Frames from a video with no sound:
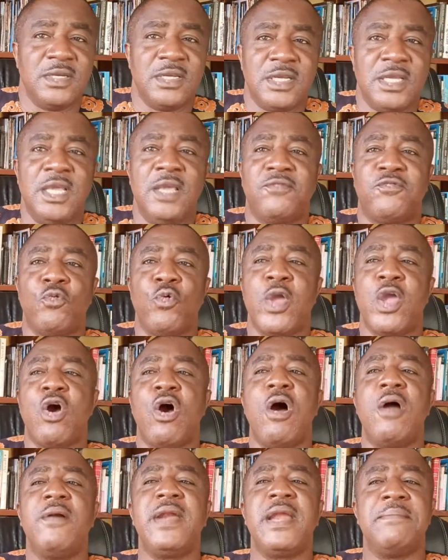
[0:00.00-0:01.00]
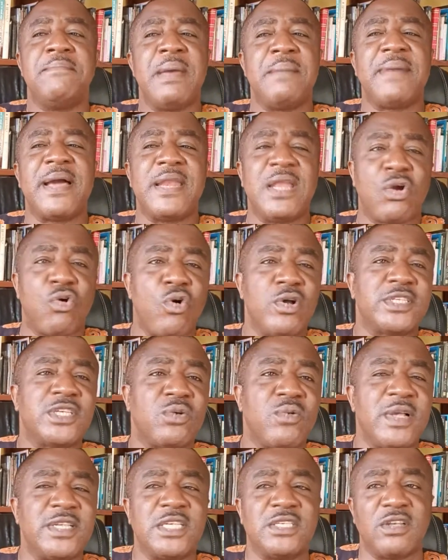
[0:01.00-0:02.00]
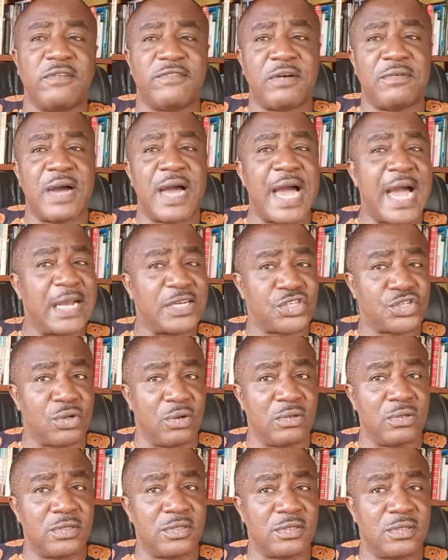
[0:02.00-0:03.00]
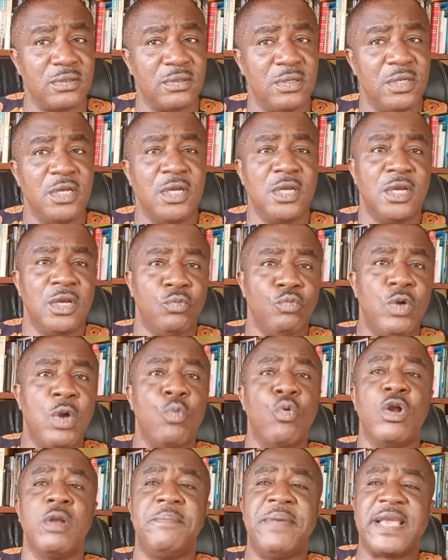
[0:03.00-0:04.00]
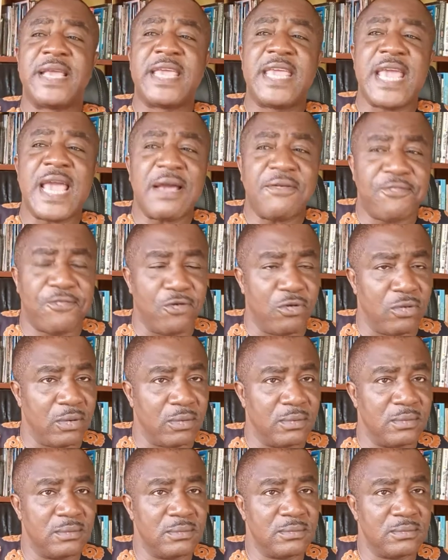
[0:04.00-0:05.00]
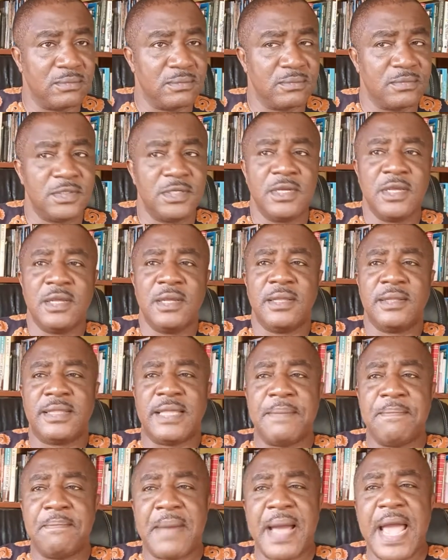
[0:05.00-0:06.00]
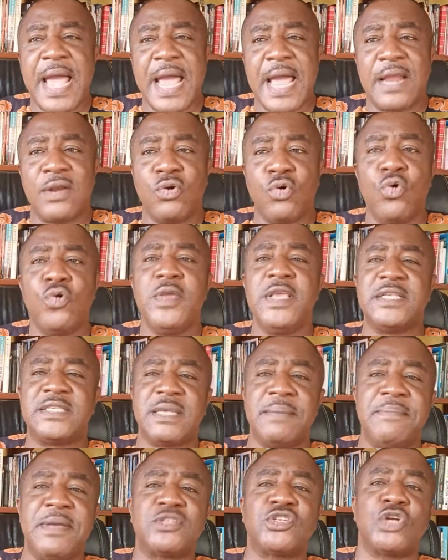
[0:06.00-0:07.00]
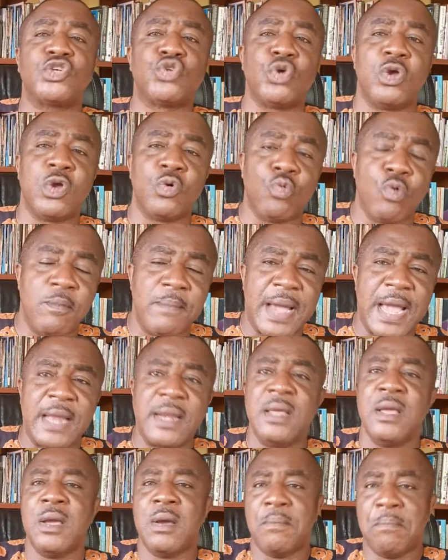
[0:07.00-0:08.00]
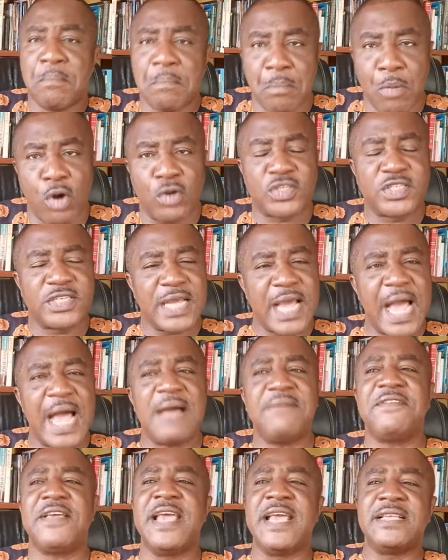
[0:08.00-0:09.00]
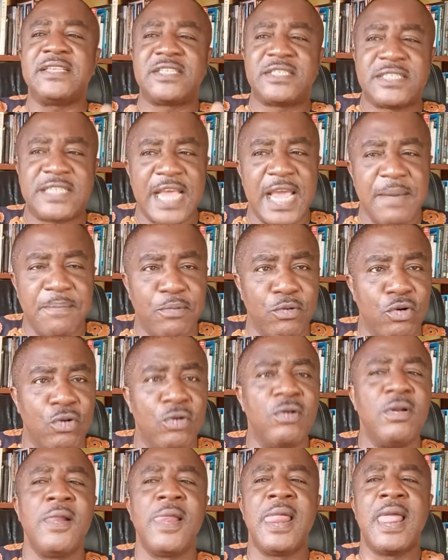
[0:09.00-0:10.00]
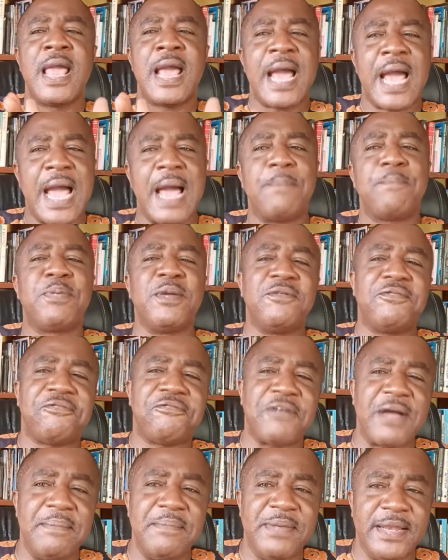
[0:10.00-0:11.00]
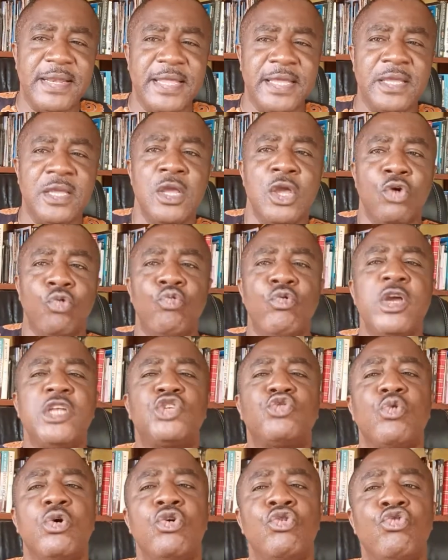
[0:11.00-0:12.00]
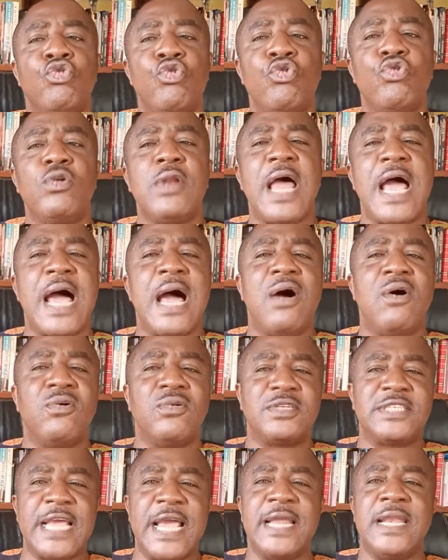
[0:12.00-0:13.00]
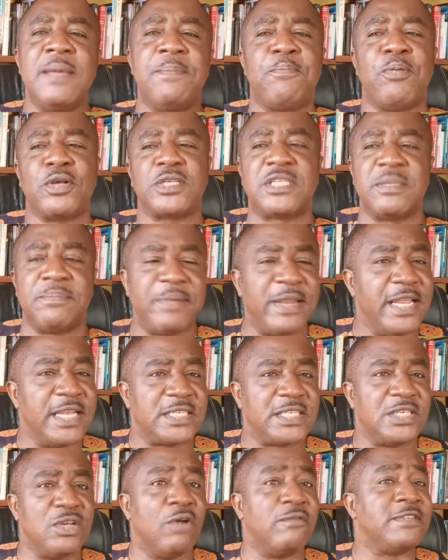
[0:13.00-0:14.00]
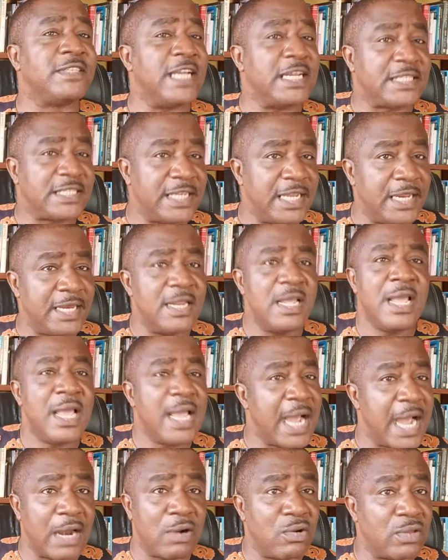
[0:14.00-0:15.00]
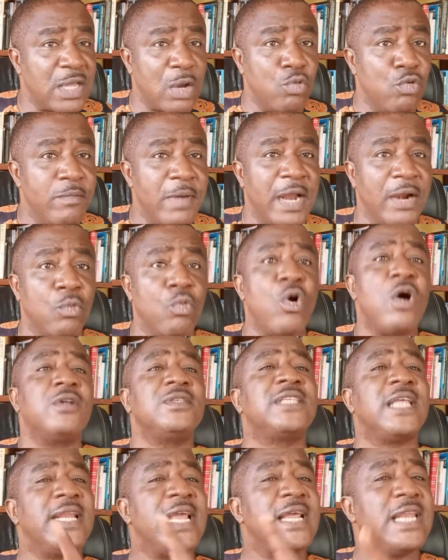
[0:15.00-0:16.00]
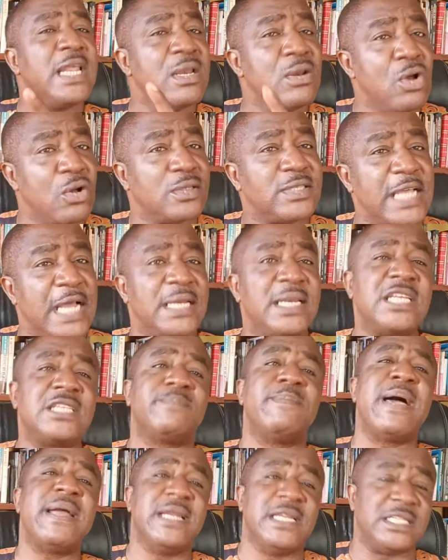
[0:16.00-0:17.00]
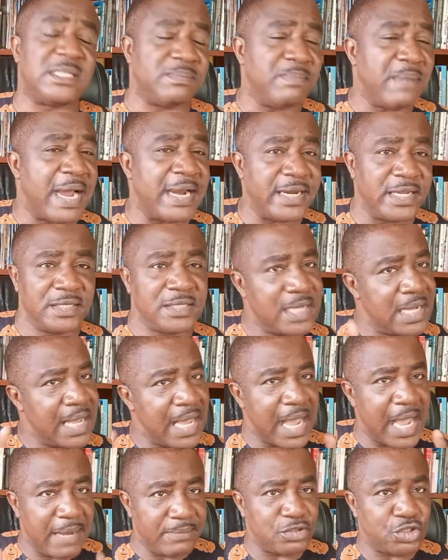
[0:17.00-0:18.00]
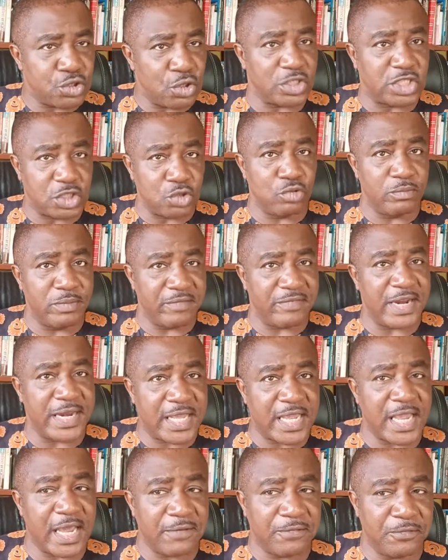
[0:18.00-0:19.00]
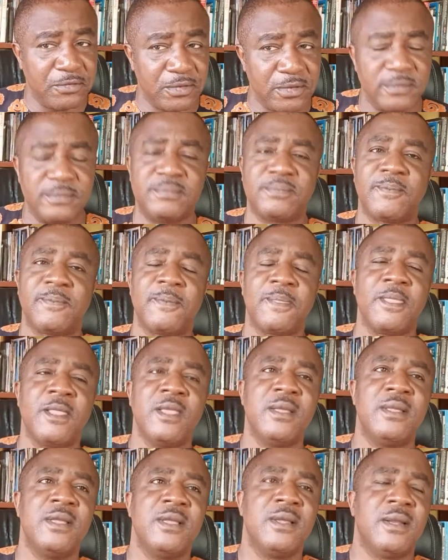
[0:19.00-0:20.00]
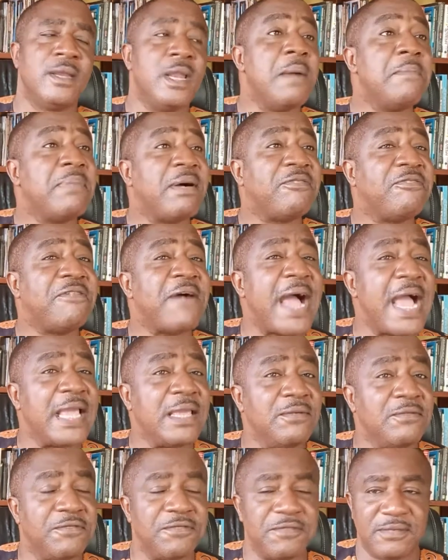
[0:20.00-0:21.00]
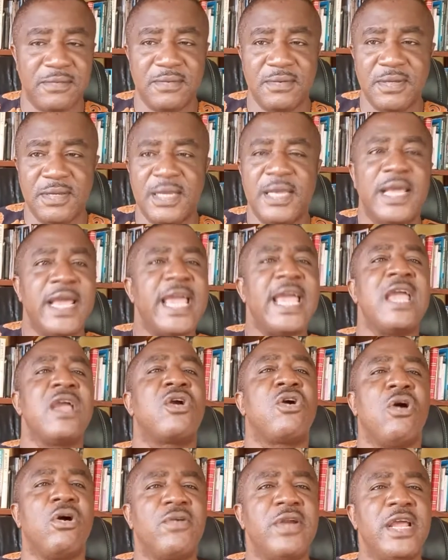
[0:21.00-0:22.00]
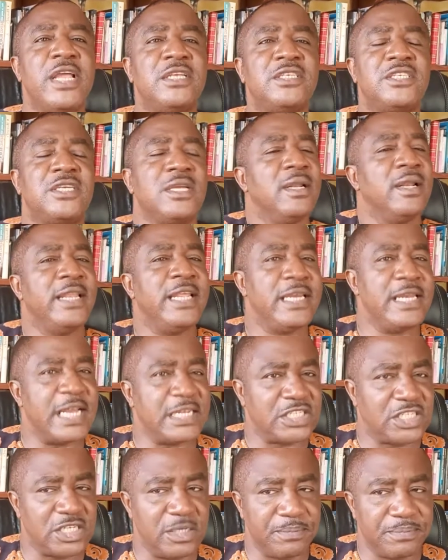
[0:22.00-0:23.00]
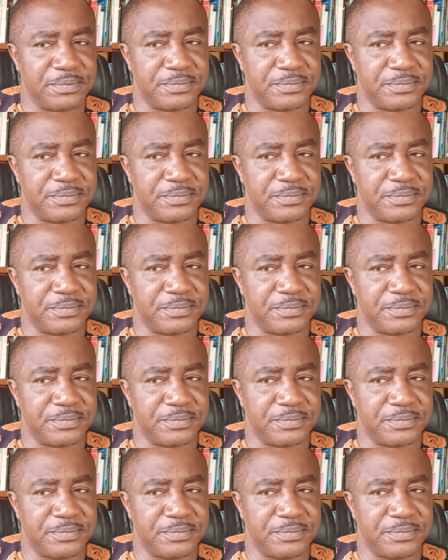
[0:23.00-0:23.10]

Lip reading: If we all remember the consequences of our actions, we will be careful. The man who is a mentor to a woman must have a stable, happy family, which will rule out any possibility of dating another woman. Once the lady knows that this man is married, I'm sure she will be very careful. Number 5, encourage leadership.